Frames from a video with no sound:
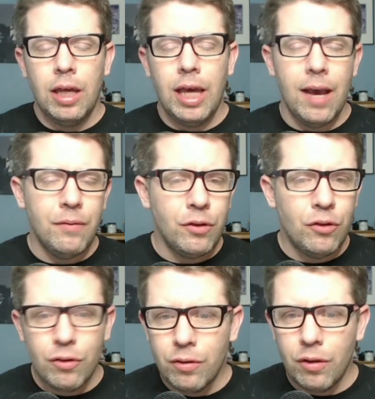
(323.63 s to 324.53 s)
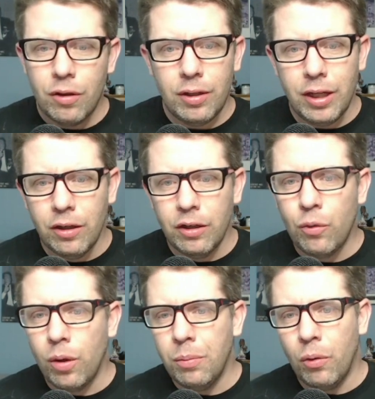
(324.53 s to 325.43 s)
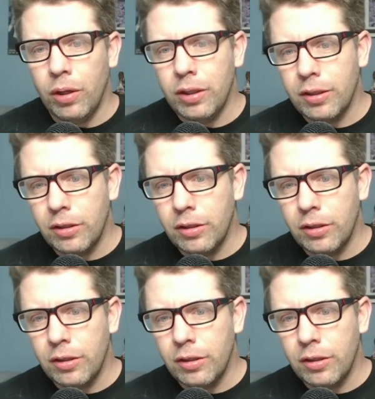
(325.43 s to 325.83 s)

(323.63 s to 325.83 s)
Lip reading: He averaged nearly 20 points